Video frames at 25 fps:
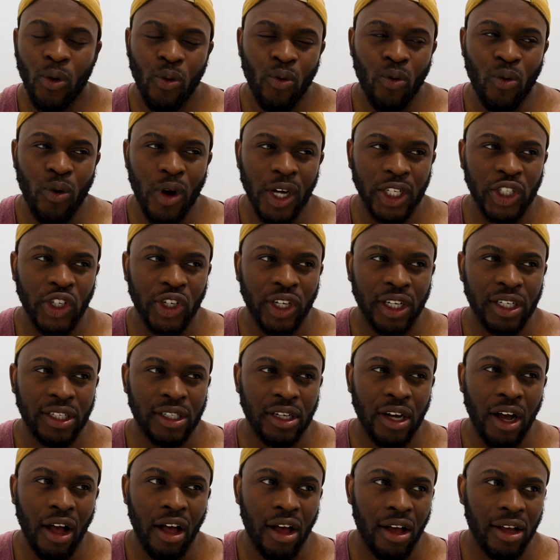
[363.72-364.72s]

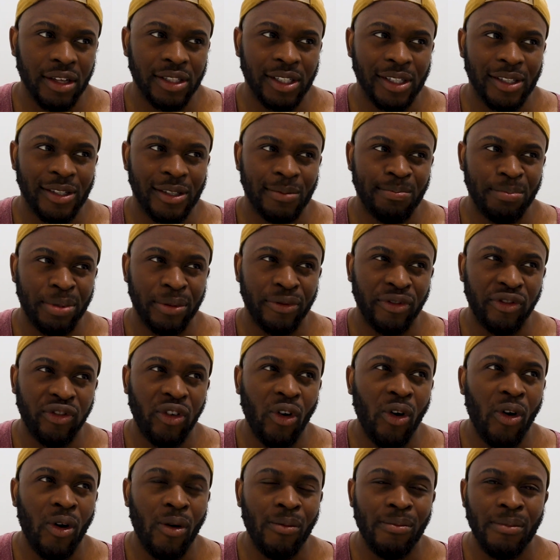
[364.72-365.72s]
watching artists
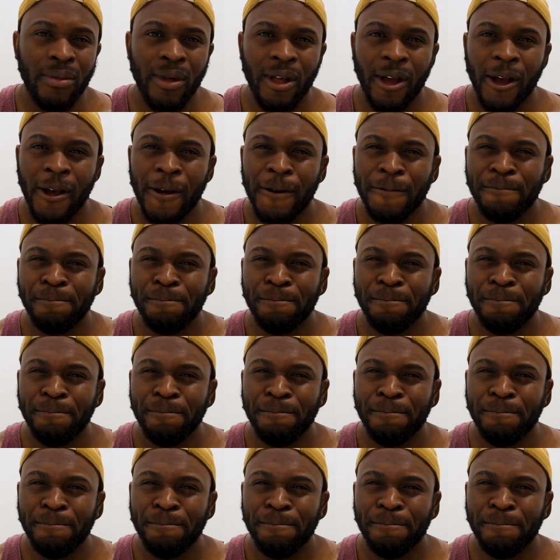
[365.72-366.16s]
perform,